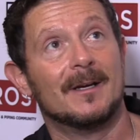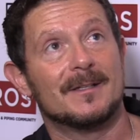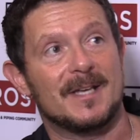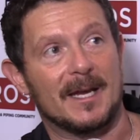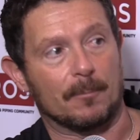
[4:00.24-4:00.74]

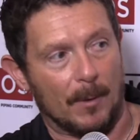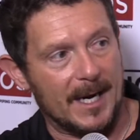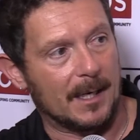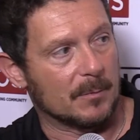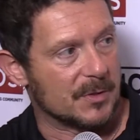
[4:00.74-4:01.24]
take
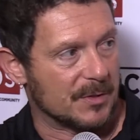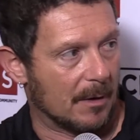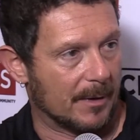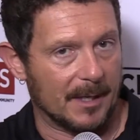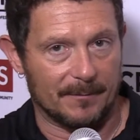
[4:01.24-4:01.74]
Radiant, which is
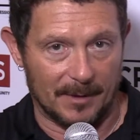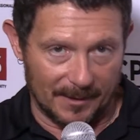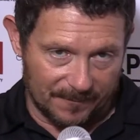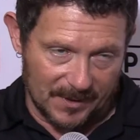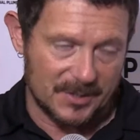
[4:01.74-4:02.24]
already a very
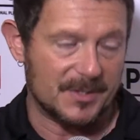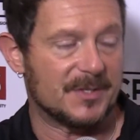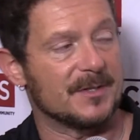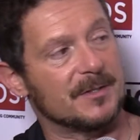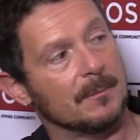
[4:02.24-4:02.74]
efficient
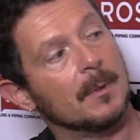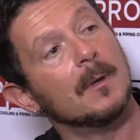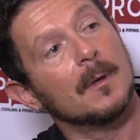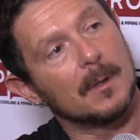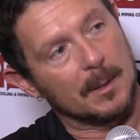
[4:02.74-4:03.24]
system,
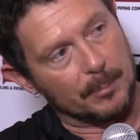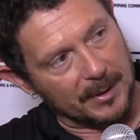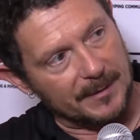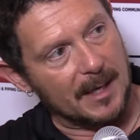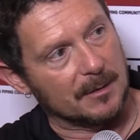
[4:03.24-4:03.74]
and bring
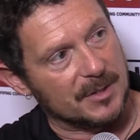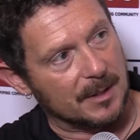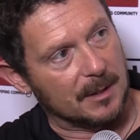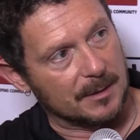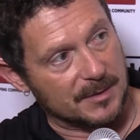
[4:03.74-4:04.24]
the energy
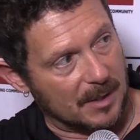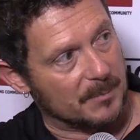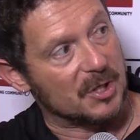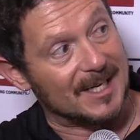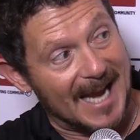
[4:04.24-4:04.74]

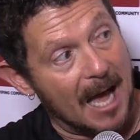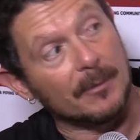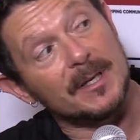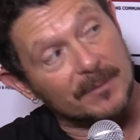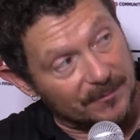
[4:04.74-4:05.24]
consumption down
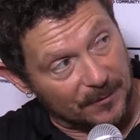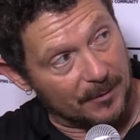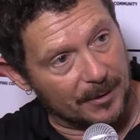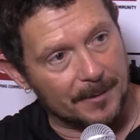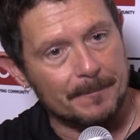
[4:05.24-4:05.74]
even
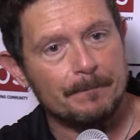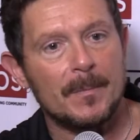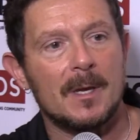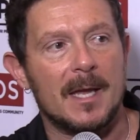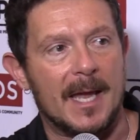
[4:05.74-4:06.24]
further
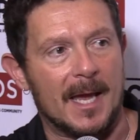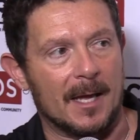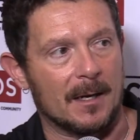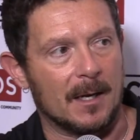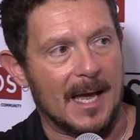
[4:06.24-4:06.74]

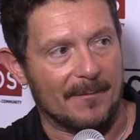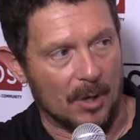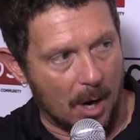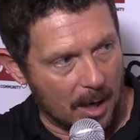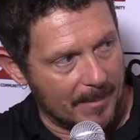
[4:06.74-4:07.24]
and have an
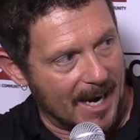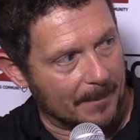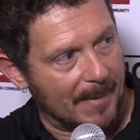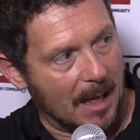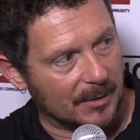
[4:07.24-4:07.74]
automatic
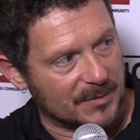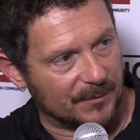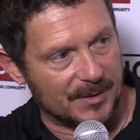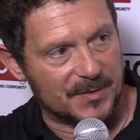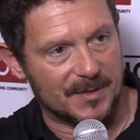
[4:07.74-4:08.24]
balance for
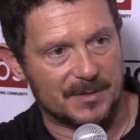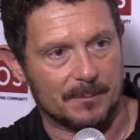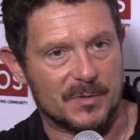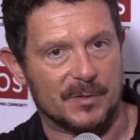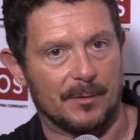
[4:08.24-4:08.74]
the system
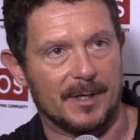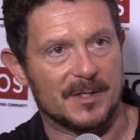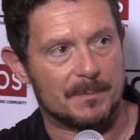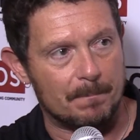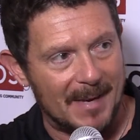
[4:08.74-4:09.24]
so that
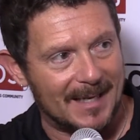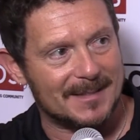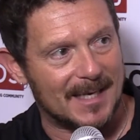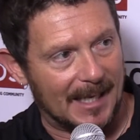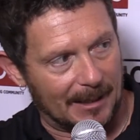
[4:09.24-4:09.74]
it's
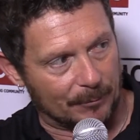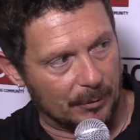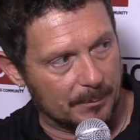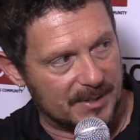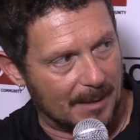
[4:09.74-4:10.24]
maintaining
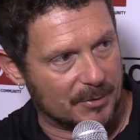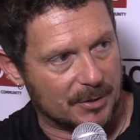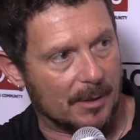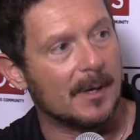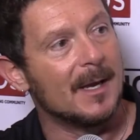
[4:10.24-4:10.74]
room
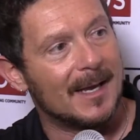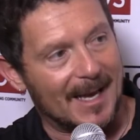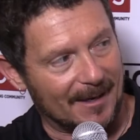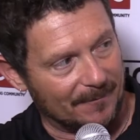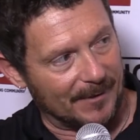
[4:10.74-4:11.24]
temperature
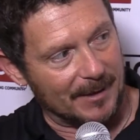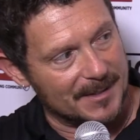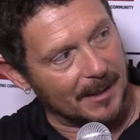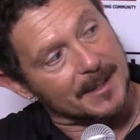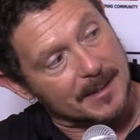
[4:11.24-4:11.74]
at a very
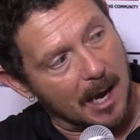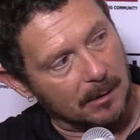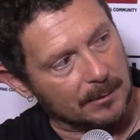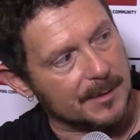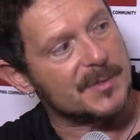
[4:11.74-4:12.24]
tight
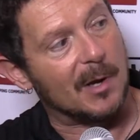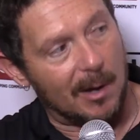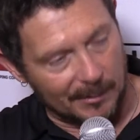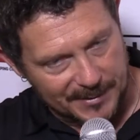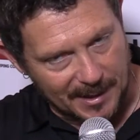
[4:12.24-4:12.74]
tolerance
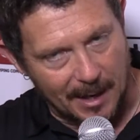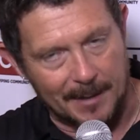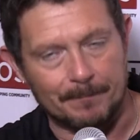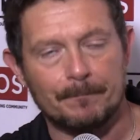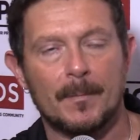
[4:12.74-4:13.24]
all the time,